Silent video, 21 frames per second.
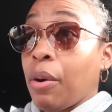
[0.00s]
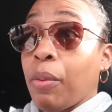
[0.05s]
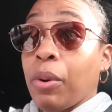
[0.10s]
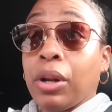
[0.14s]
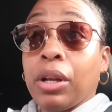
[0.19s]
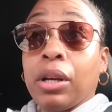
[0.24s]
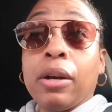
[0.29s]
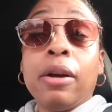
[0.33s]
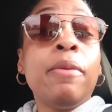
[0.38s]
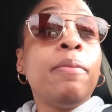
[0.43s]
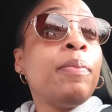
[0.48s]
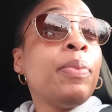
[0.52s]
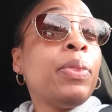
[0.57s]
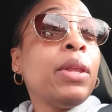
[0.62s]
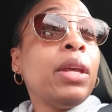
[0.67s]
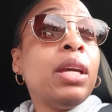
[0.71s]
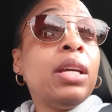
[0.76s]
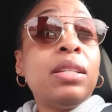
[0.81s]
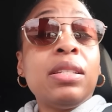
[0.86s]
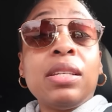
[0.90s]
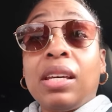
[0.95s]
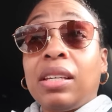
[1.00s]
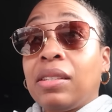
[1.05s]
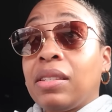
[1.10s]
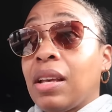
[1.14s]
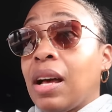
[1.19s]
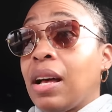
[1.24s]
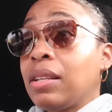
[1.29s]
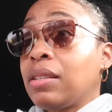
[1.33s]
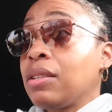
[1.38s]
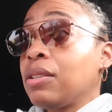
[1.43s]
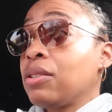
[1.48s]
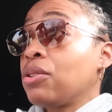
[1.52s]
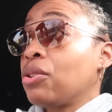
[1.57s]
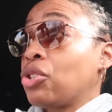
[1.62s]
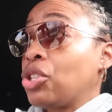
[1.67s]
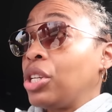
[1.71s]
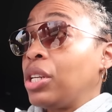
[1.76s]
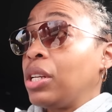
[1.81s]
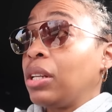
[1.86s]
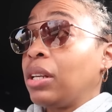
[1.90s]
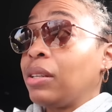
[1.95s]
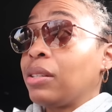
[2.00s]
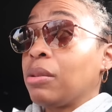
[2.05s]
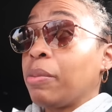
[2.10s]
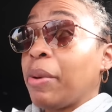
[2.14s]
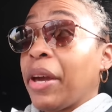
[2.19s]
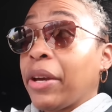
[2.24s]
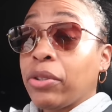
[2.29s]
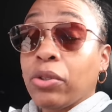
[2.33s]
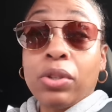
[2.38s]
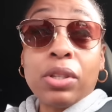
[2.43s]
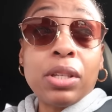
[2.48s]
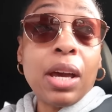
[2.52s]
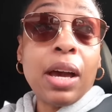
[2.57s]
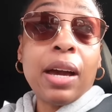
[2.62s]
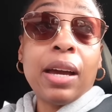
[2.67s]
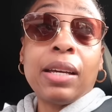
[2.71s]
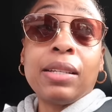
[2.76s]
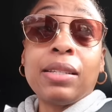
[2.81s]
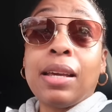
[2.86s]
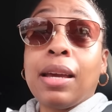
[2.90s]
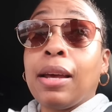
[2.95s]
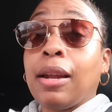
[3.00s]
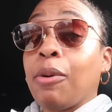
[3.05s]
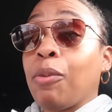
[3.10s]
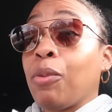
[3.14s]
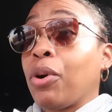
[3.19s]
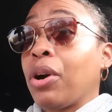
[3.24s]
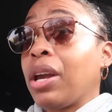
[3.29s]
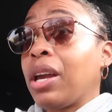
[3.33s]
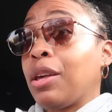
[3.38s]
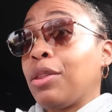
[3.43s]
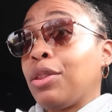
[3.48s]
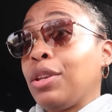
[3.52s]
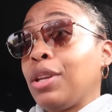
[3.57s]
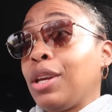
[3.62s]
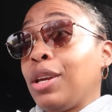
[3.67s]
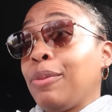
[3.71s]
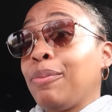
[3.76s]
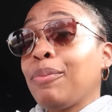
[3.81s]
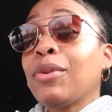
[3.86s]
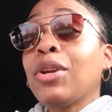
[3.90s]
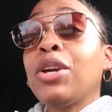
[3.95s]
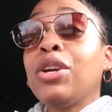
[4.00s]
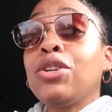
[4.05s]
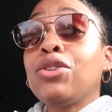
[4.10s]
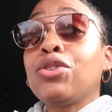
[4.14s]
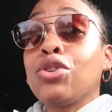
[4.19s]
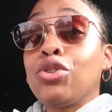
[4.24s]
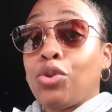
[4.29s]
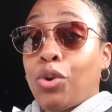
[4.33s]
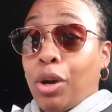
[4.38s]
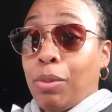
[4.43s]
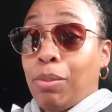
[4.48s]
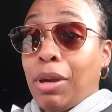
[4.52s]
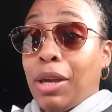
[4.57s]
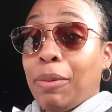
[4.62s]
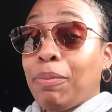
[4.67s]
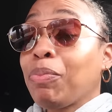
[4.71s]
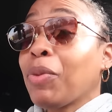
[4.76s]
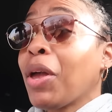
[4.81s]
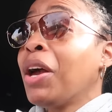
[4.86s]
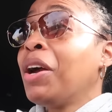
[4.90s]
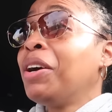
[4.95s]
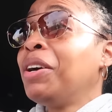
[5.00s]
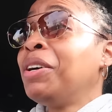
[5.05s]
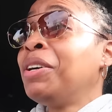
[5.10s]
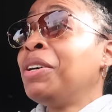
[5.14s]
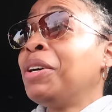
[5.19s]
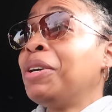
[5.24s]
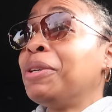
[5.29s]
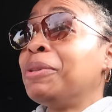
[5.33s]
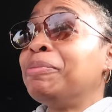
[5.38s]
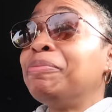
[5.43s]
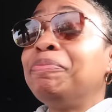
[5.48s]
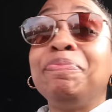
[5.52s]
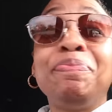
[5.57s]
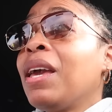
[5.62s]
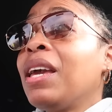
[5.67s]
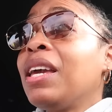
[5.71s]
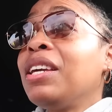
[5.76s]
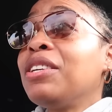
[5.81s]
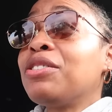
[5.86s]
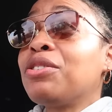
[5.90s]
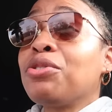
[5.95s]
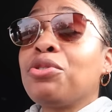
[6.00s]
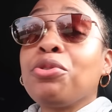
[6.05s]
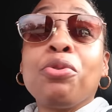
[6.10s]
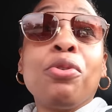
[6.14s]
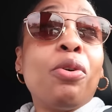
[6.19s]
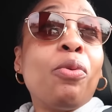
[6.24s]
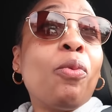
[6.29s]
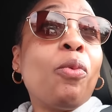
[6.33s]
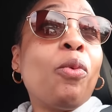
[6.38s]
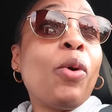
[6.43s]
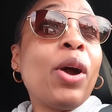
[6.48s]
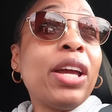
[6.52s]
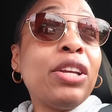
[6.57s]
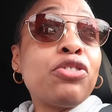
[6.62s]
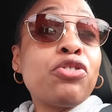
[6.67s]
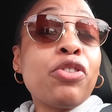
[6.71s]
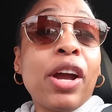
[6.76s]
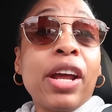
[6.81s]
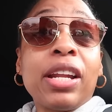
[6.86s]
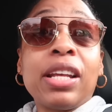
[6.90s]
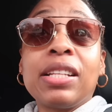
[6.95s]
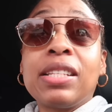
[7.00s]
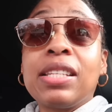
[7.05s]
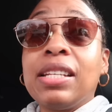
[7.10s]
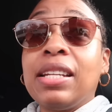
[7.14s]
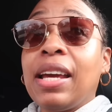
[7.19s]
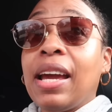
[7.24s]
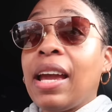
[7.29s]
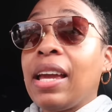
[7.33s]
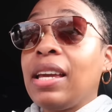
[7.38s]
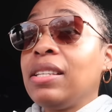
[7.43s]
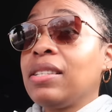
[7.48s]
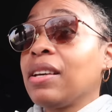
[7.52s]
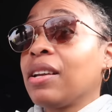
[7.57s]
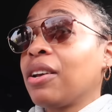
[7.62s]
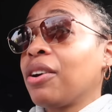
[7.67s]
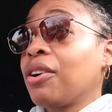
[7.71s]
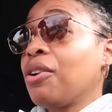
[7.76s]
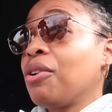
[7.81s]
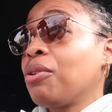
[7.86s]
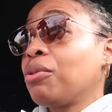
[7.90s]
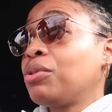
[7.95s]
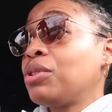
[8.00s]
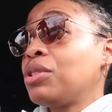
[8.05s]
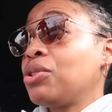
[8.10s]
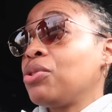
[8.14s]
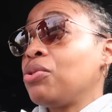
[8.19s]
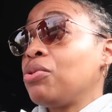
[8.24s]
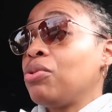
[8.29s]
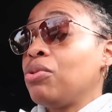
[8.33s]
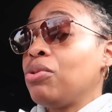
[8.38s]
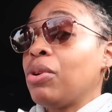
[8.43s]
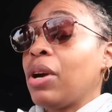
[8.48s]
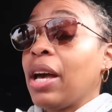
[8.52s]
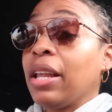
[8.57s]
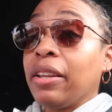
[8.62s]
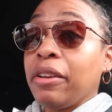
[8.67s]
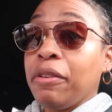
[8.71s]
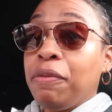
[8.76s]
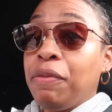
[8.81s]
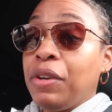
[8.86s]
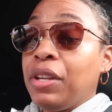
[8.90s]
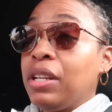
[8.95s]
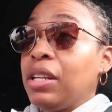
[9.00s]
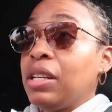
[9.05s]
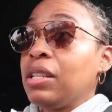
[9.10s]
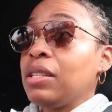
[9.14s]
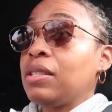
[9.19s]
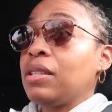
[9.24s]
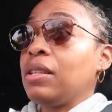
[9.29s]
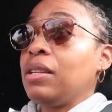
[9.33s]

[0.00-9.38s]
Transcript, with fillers: I wanna take Sansa so she can get some exercise and I want Anthony to join me. He's doing weight training today. He's gonna go to L A Fitness.